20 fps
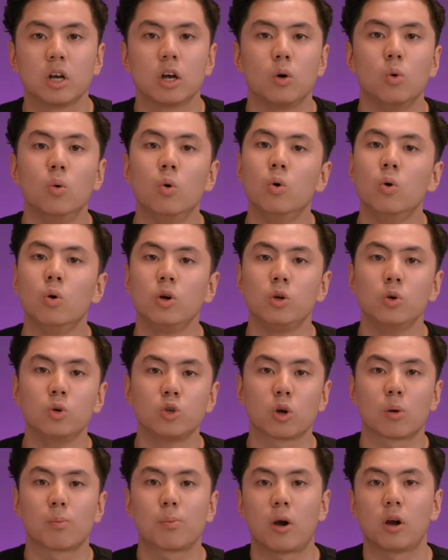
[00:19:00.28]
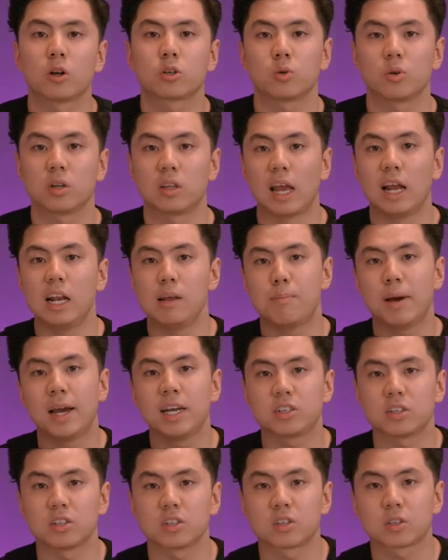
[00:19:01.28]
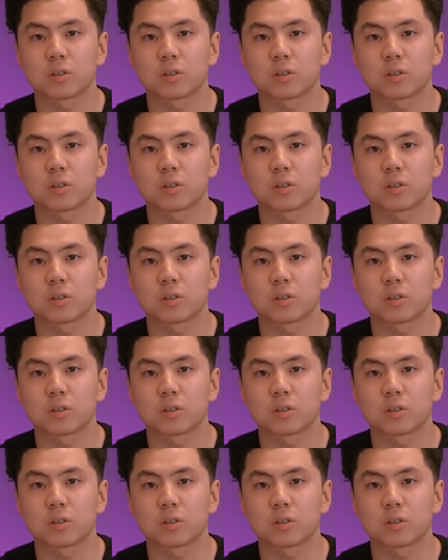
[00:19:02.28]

who use our products on a daily basis.